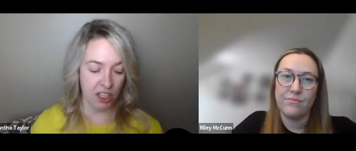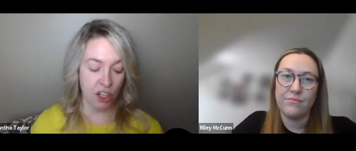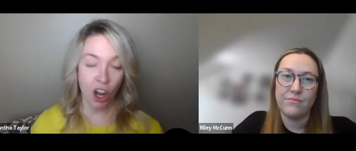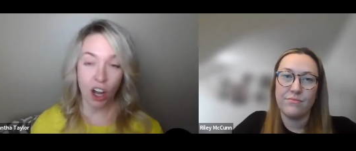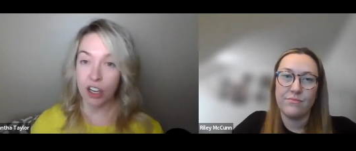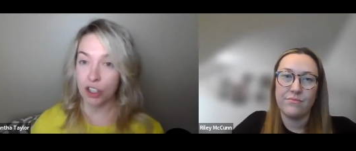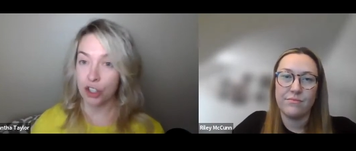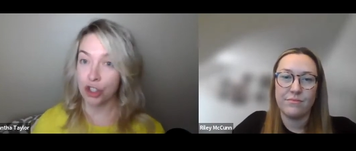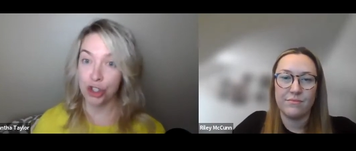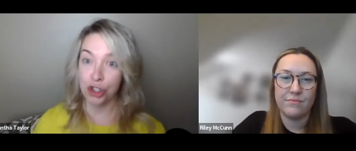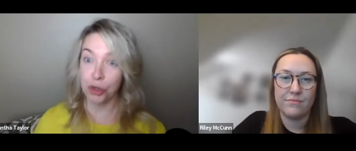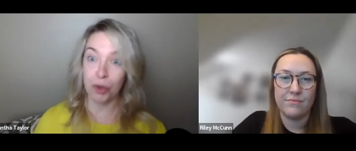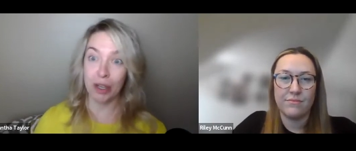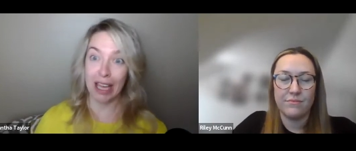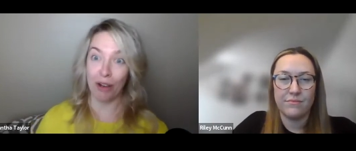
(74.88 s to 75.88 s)
Speaker 1: not
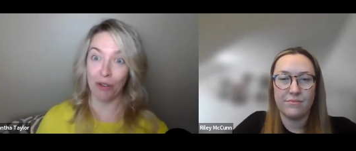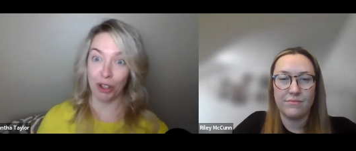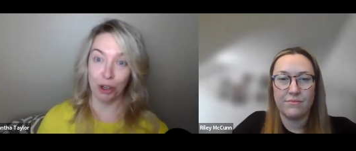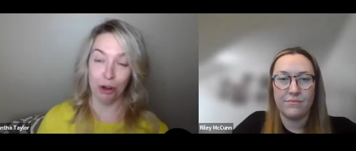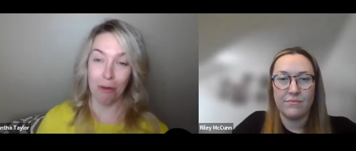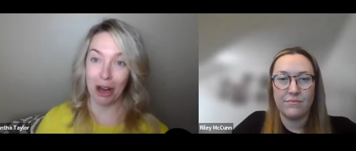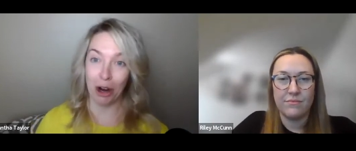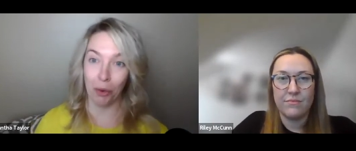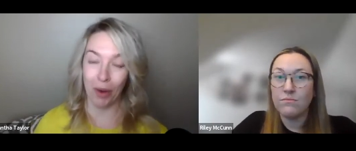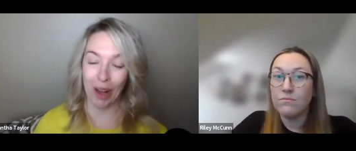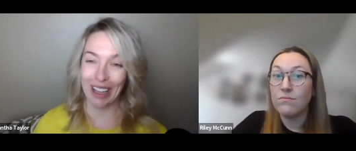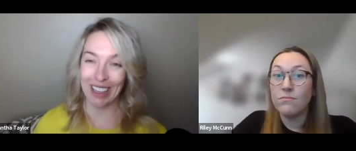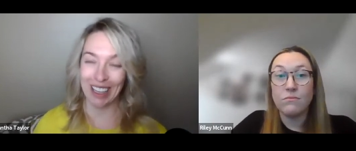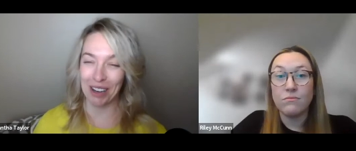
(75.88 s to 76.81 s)
do accounting no matter what.